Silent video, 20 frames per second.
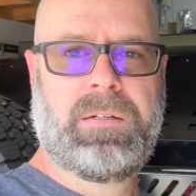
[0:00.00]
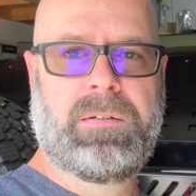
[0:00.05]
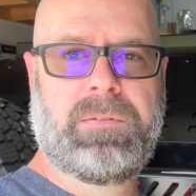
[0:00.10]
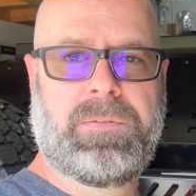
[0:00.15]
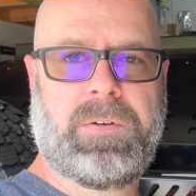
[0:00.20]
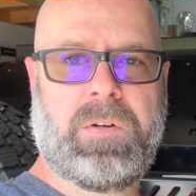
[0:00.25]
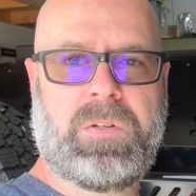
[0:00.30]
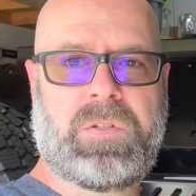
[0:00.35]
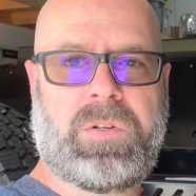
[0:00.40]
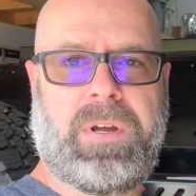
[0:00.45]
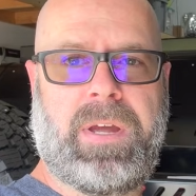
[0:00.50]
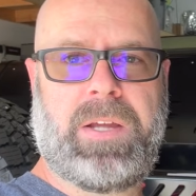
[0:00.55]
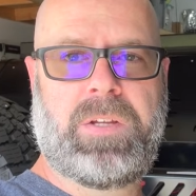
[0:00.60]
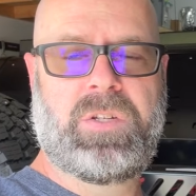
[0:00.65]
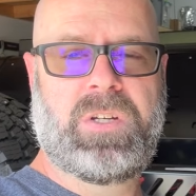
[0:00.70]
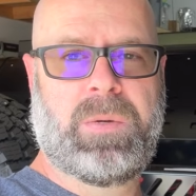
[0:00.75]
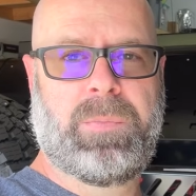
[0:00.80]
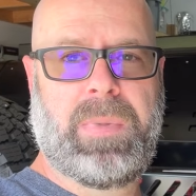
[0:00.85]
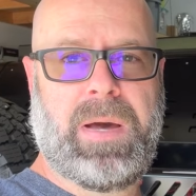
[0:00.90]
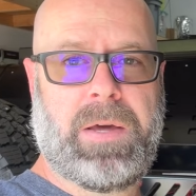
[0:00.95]
First are
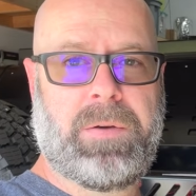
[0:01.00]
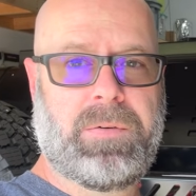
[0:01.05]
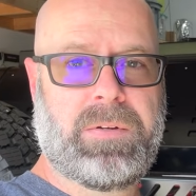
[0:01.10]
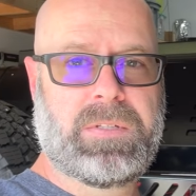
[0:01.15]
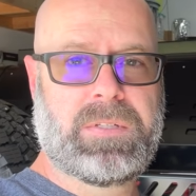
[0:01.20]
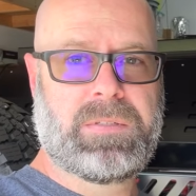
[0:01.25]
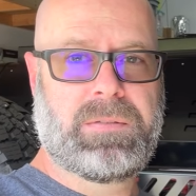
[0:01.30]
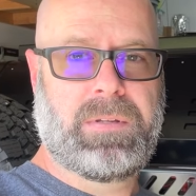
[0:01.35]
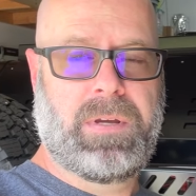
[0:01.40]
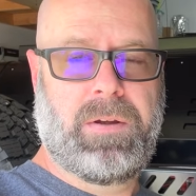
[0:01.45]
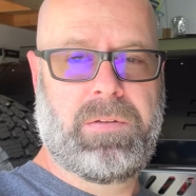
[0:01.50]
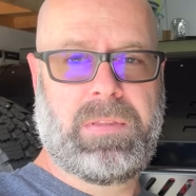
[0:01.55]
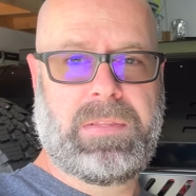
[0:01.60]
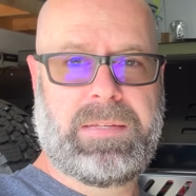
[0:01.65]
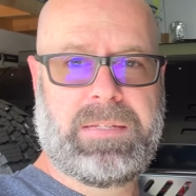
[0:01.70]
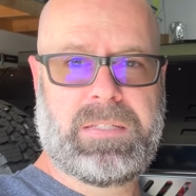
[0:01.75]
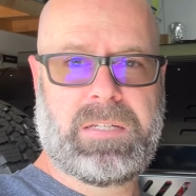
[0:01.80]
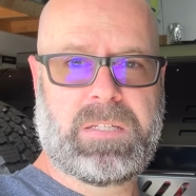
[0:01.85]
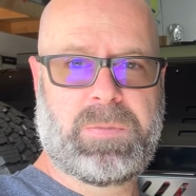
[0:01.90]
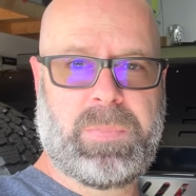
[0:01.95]
AGM batteries. They are the
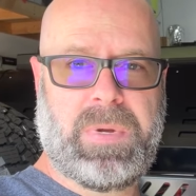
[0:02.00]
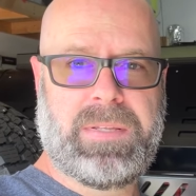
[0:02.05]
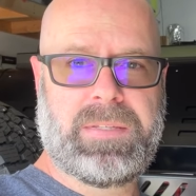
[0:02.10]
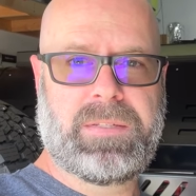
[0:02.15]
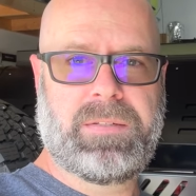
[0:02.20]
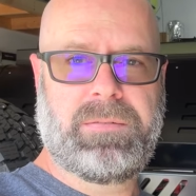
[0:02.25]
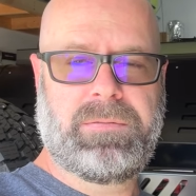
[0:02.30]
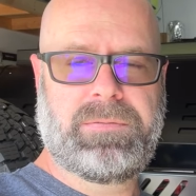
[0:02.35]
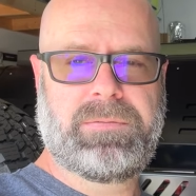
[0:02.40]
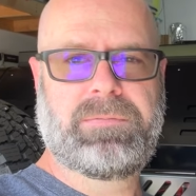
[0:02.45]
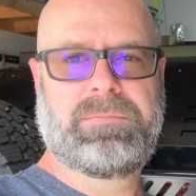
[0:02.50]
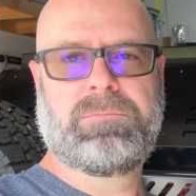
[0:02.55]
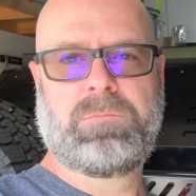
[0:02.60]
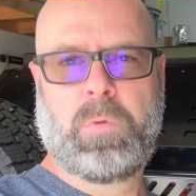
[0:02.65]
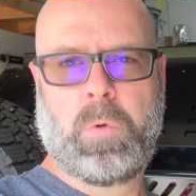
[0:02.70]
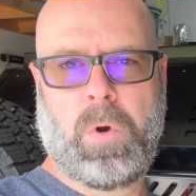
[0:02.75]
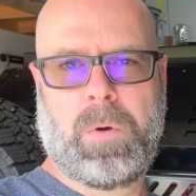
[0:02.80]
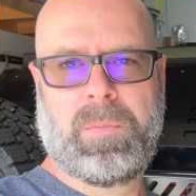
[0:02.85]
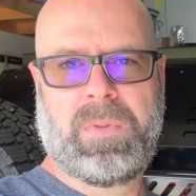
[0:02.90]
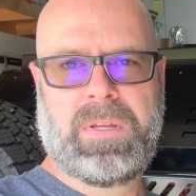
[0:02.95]
least expensive,
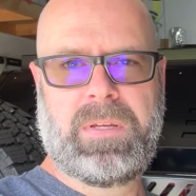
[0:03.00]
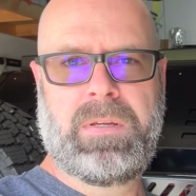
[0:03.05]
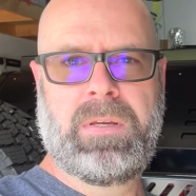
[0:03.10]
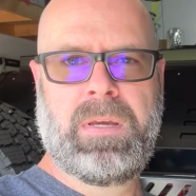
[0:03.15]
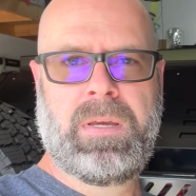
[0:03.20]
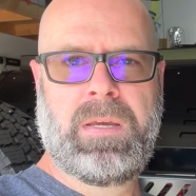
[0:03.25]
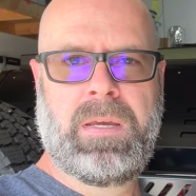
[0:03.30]
normally,